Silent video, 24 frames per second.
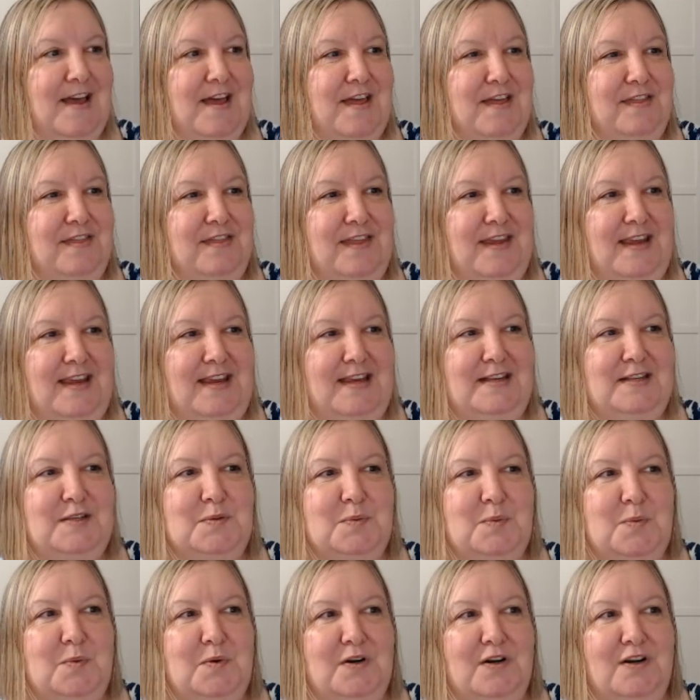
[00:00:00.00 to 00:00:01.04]
These
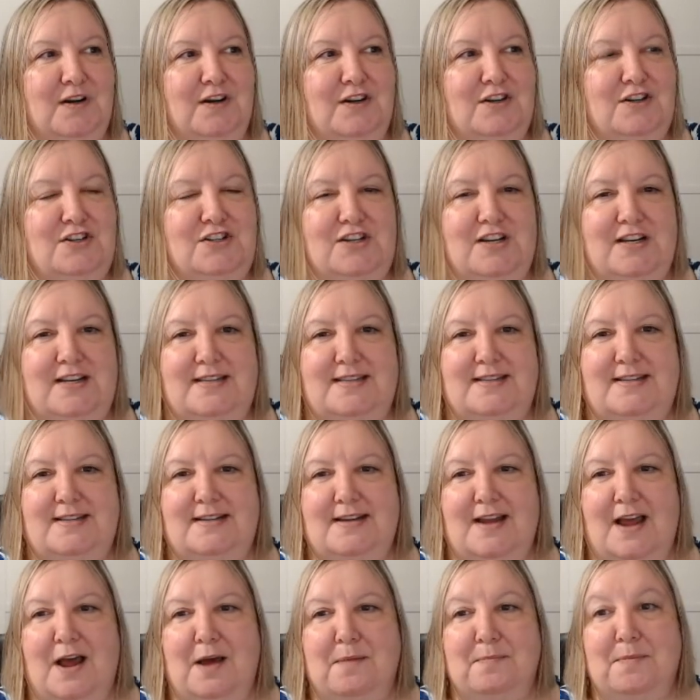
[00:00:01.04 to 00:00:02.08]
were just
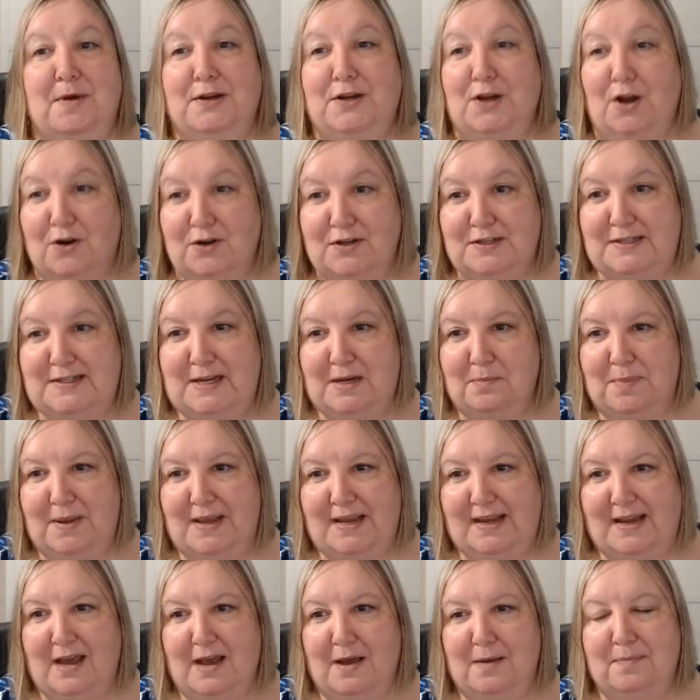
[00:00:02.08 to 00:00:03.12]
a yard sale
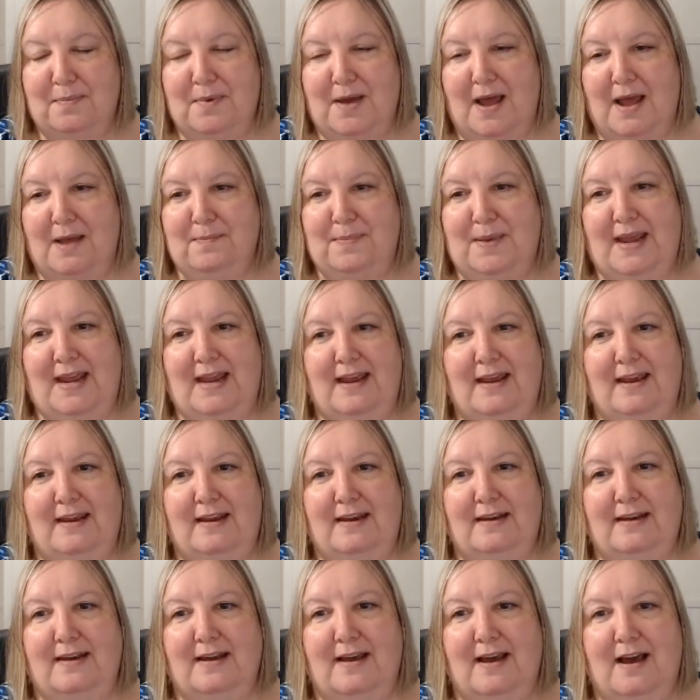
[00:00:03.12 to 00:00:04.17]
pickup. I
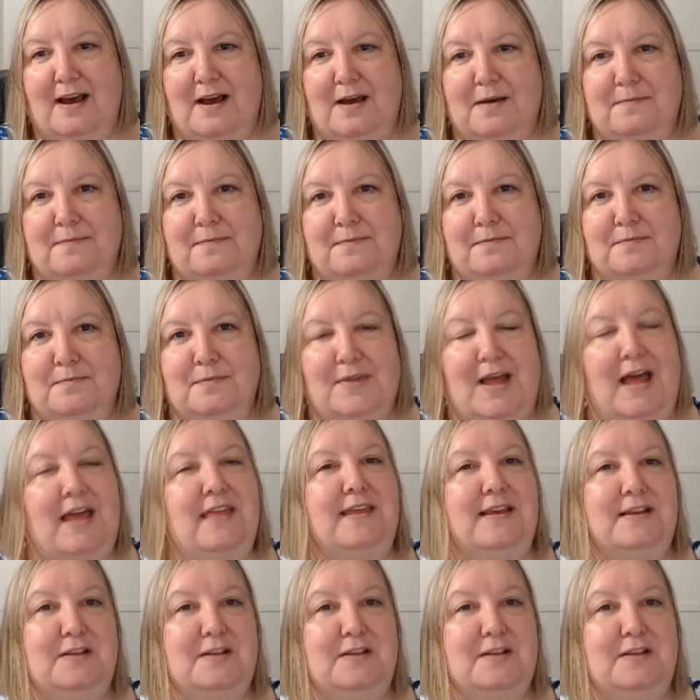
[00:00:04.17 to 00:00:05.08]
paid, I think